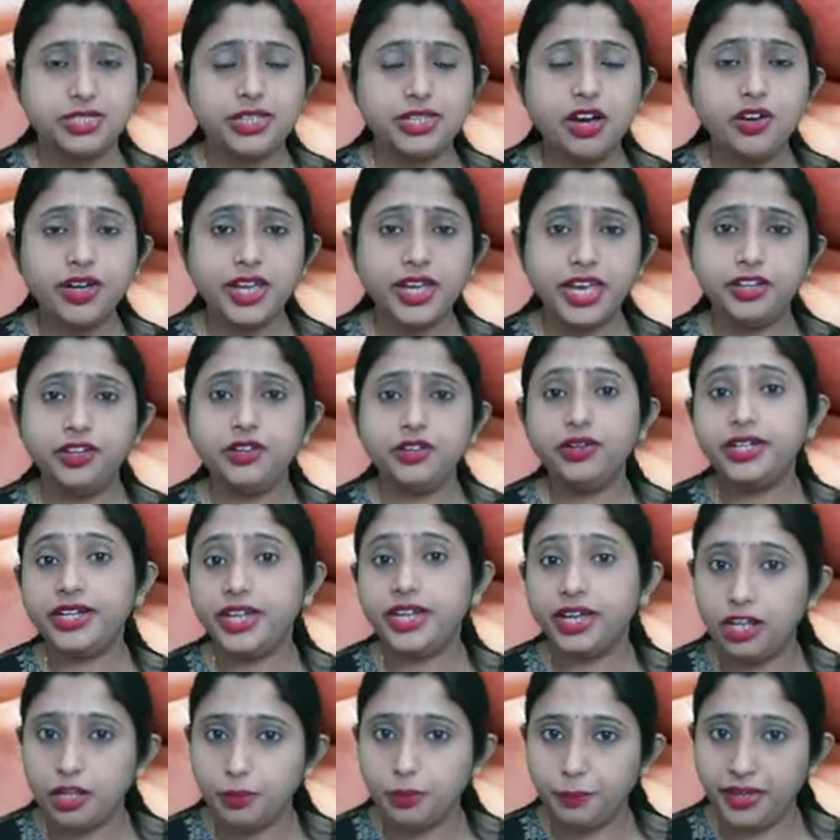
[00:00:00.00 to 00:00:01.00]
Now, can you
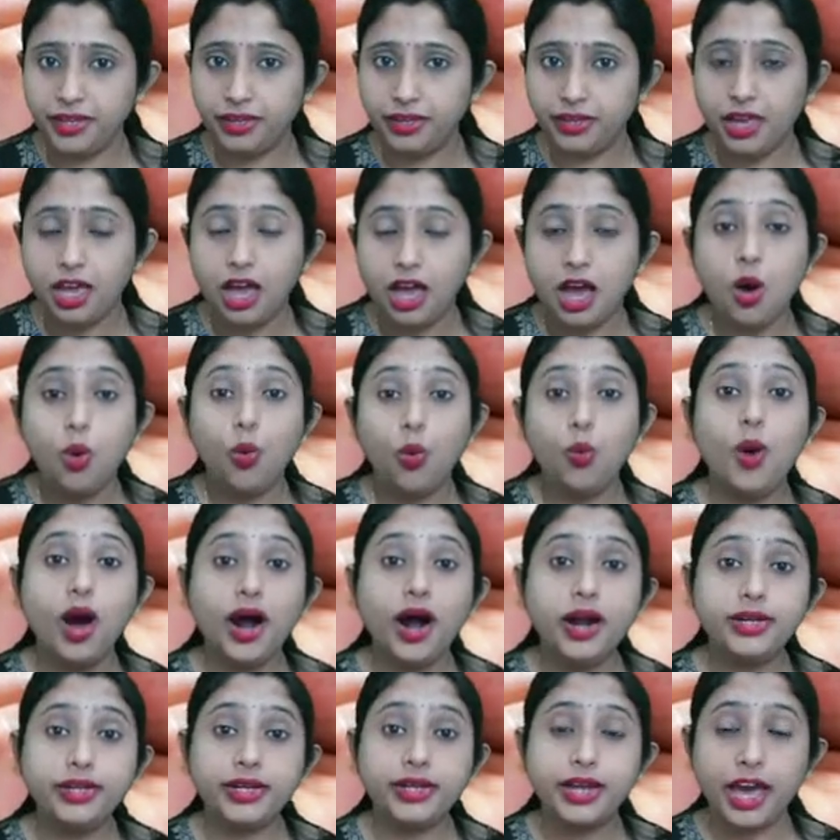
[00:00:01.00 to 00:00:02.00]
tell me
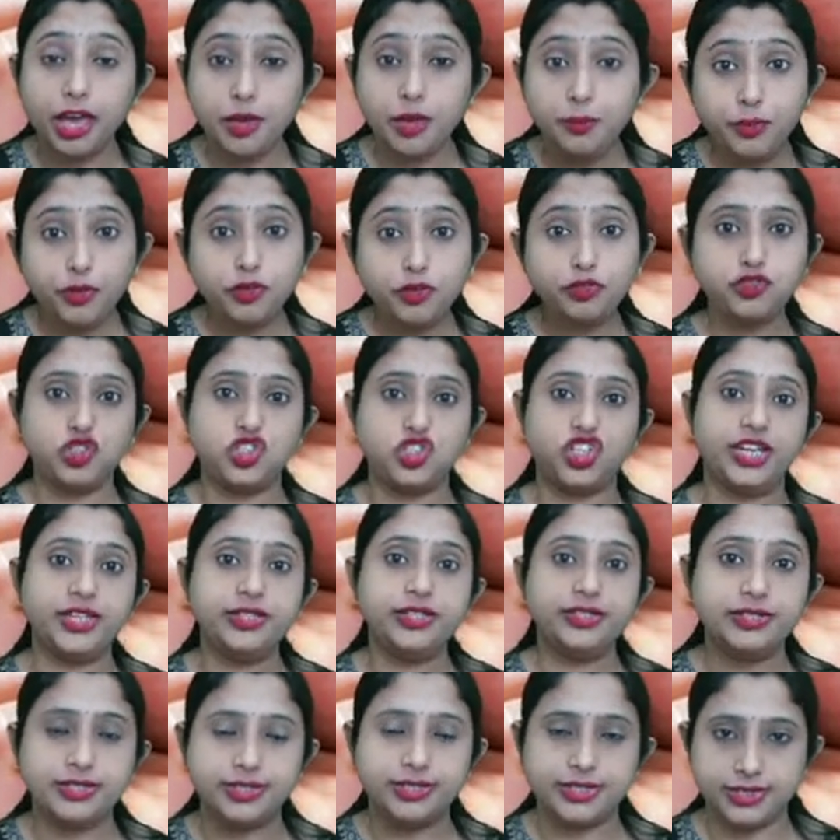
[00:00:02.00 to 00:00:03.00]
what type of
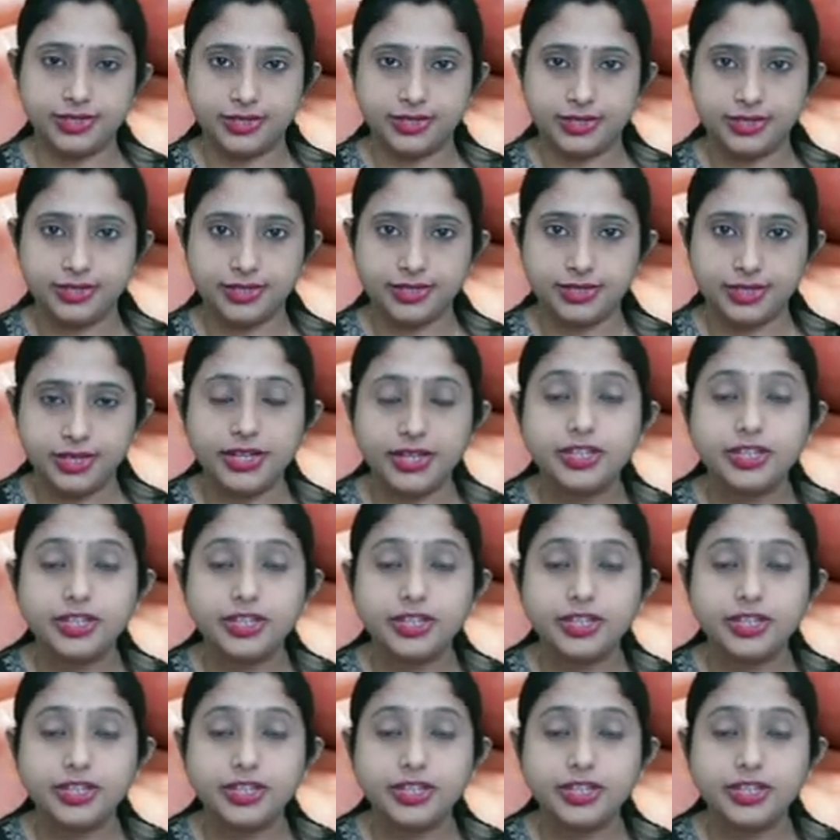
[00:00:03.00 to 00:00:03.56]
change it is?